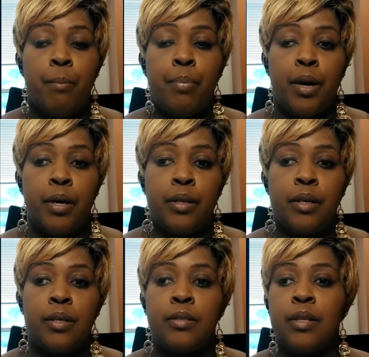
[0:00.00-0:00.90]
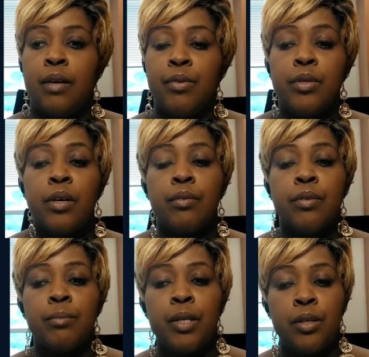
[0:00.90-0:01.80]
But save yourself
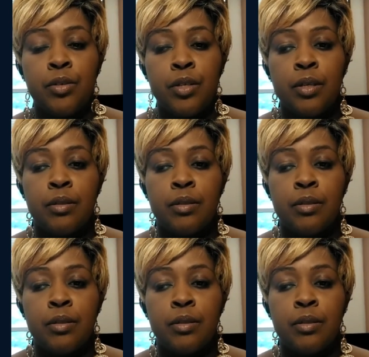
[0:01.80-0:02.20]
some energy,